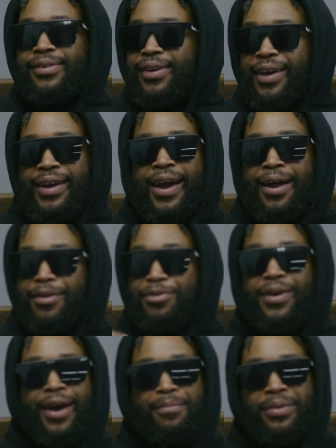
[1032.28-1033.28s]
gotta be
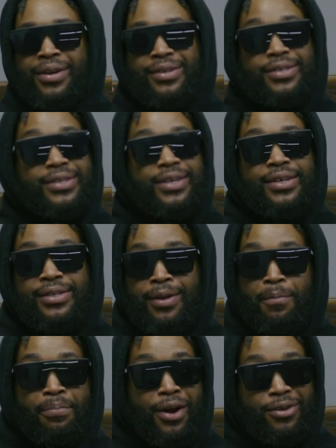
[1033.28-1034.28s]
consistent,
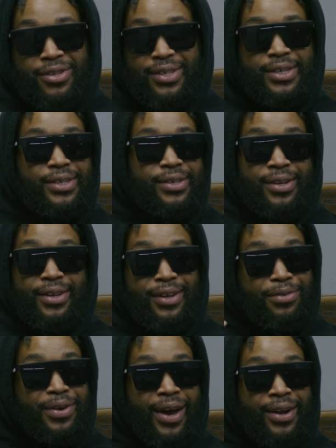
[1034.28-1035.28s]
persistent. You gotta
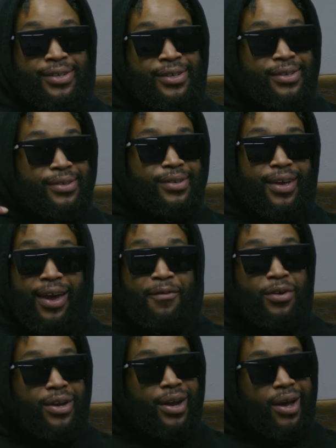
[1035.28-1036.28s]
just every day
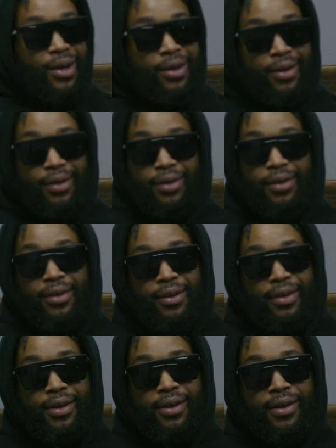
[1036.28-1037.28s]

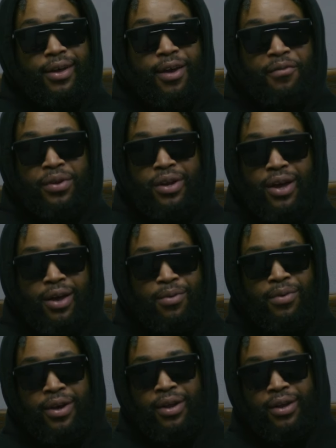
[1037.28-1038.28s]
with it.
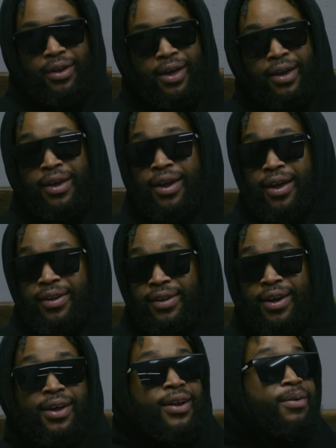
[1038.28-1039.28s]
Like it ain't nothing, bro.
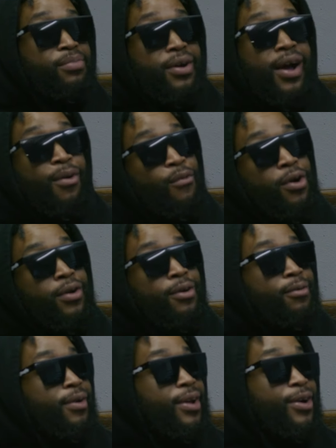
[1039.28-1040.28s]
I work on
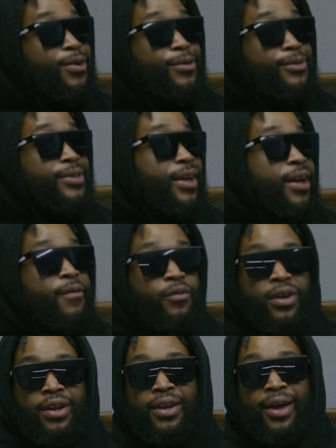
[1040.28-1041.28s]
clothes every day
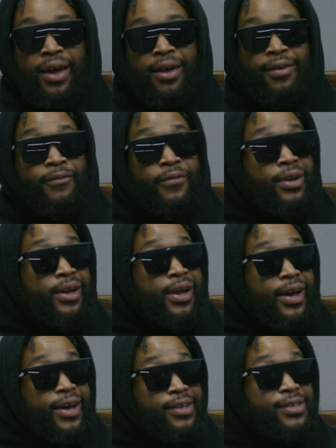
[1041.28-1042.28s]
for the last
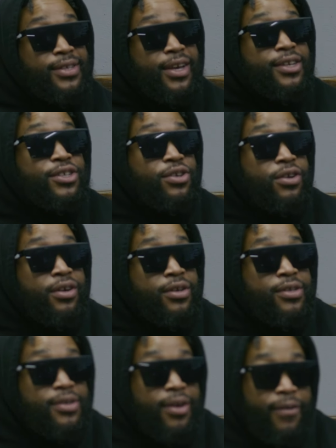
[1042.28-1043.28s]
6 years. No,
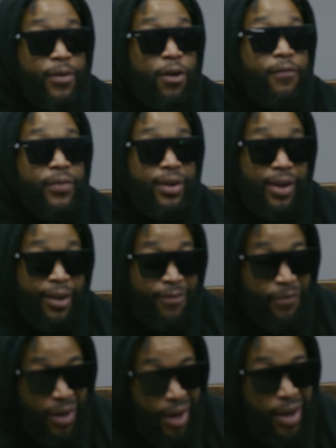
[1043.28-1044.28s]
for the last 5
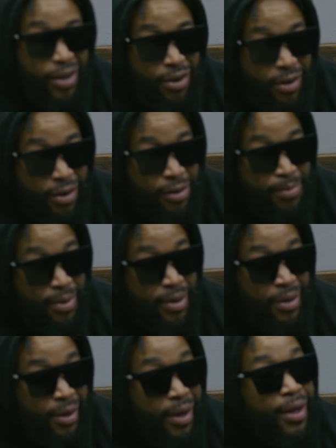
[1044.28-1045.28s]
years, bro. I
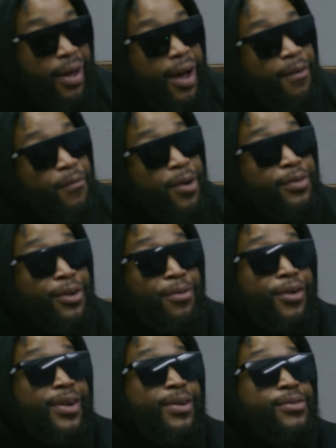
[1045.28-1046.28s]
worked on clothes every
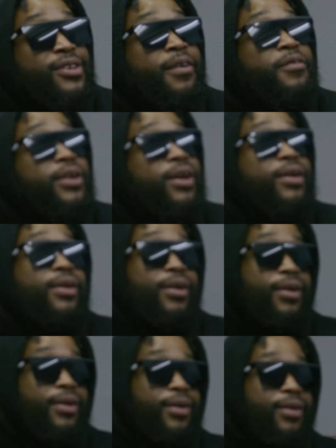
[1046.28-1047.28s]
day,
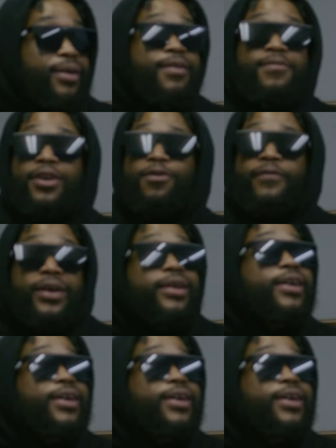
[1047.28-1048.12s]
even on vacation,